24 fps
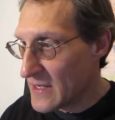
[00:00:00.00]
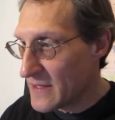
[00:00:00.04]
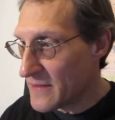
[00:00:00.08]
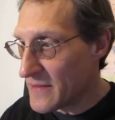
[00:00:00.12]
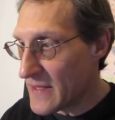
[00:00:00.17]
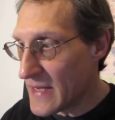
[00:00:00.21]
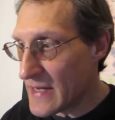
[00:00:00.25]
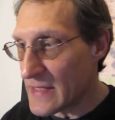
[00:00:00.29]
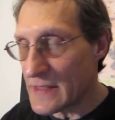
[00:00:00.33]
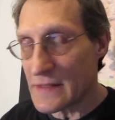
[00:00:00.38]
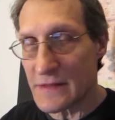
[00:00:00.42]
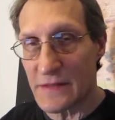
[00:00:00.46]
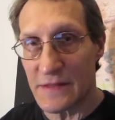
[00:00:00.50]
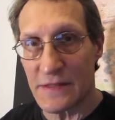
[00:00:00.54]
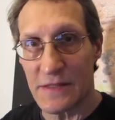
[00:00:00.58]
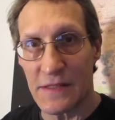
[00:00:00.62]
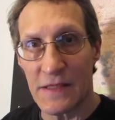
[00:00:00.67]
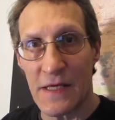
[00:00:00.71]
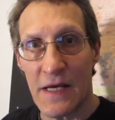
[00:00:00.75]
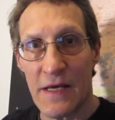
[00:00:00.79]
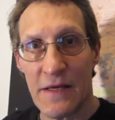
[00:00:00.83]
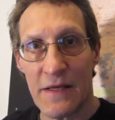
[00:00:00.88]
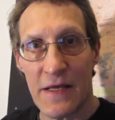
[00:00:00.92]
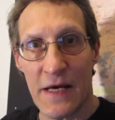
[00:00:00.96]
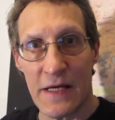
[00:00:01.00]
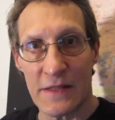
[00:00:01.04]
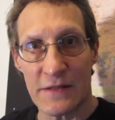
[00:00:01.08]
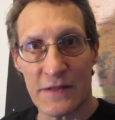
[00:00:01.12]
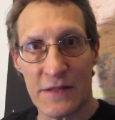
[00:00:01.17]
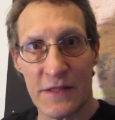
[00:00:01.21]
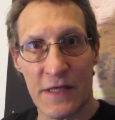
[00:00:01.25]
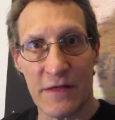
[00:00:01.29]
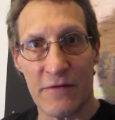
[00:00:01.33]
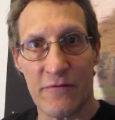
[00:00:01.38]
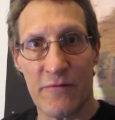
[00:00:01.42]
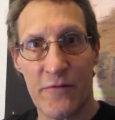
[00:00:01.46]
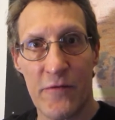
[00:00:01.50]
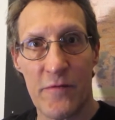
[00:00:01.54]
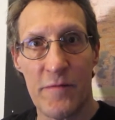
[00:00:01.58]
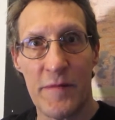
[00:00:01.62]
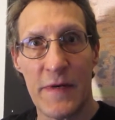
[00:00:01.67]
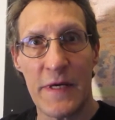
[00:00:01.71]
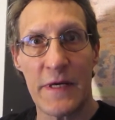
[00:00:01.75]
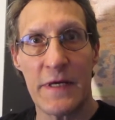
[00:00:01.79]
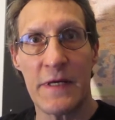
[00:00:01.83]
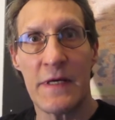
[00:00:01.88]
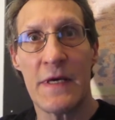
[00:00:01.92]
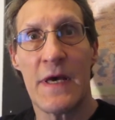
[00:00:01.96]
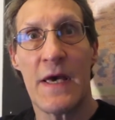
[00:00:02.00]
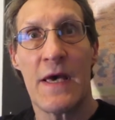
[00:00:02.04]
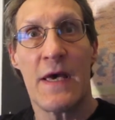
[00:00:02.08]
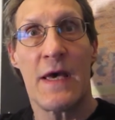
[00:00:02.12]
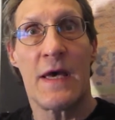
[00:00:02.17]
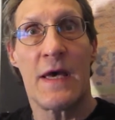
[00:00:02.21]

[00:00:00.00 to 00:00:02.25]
Thanks. That's it for me.